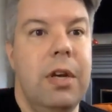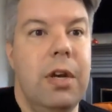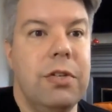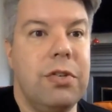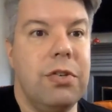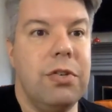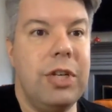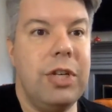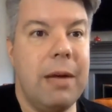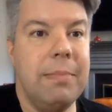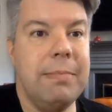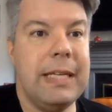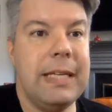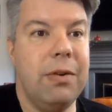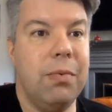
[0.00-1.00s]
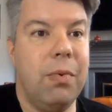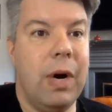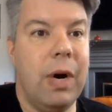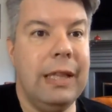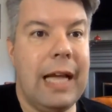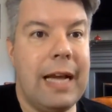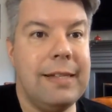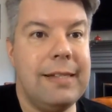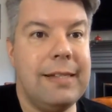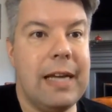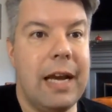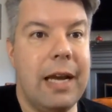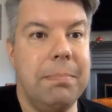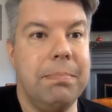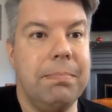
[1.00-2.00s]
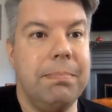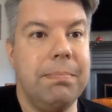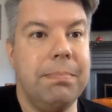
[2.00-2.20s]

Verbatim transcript: So she comes in one last time